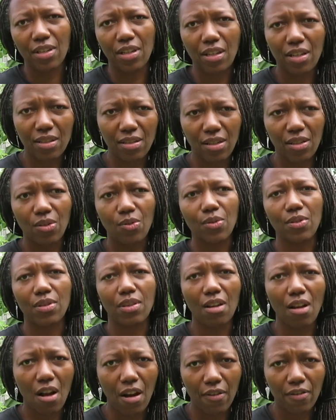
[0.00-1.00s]

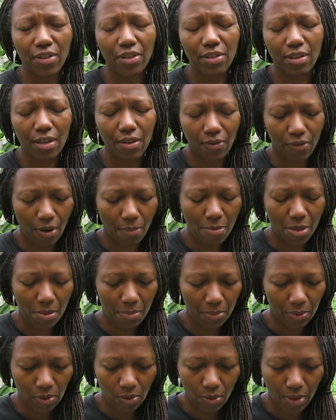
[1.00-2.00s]
continuously harvesting from
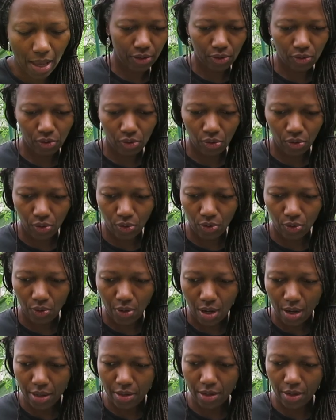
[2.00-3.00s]
them. So that's 2,
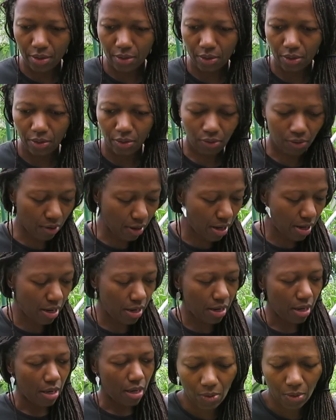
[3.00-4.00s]
onions is
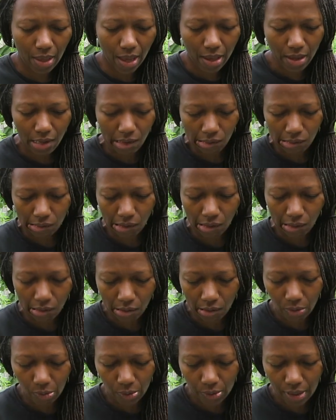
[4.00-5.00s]
3. So that,
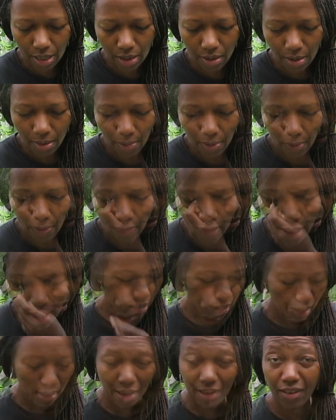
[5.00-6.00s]
was that number
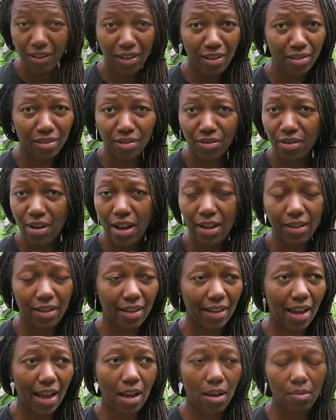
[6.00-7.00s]
5? I lost track of
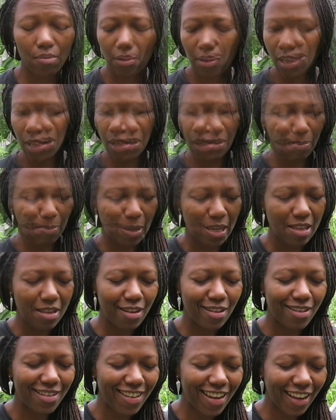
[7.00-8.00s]
count of this. But
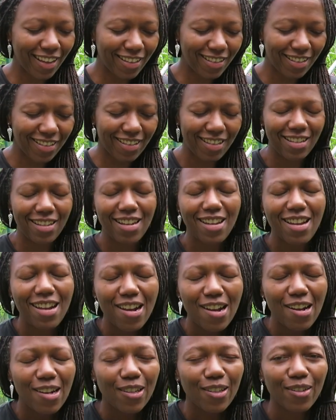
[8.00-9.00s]
next
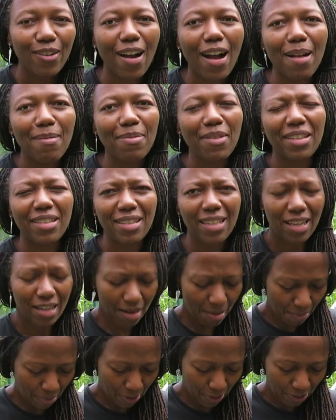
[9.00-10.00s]
crop, let's say
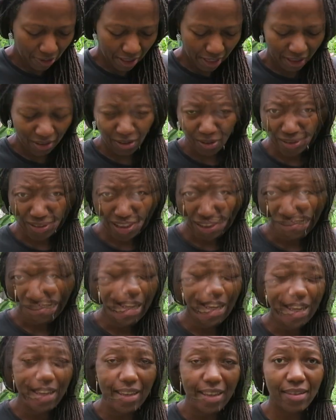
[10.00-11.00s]
number 6 or 7.